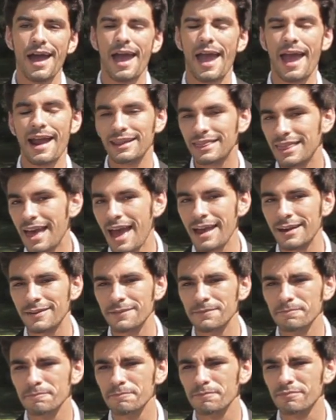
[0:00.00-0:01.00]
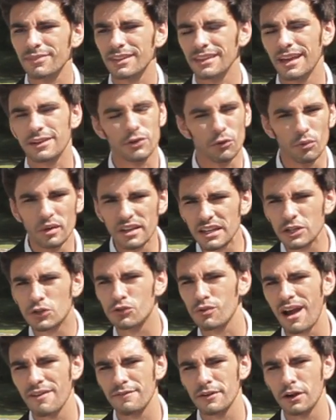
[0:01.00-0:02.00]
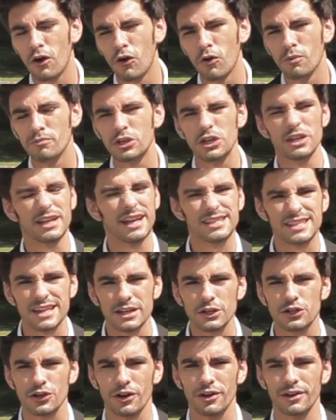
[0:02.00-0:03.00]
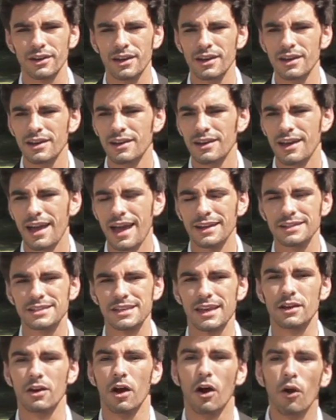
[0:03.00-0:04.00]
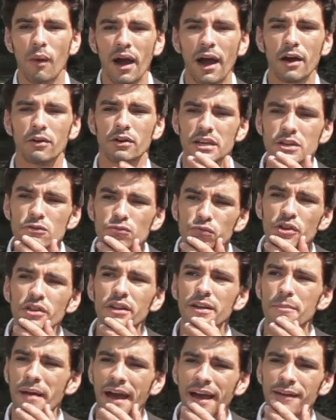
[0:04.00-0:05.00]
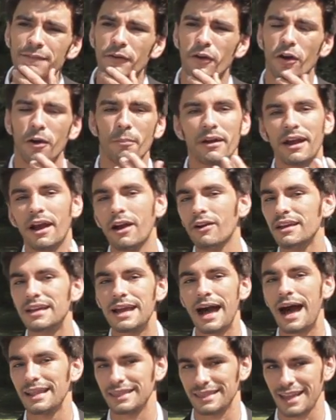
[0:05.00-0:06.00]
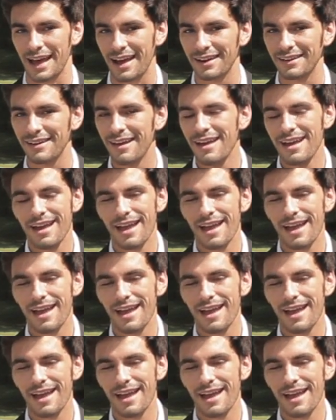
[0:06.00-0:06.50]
And then, like, to really drive it home, she gets injured, and it's like, oh, wow, he's really bad for her, but I already got that.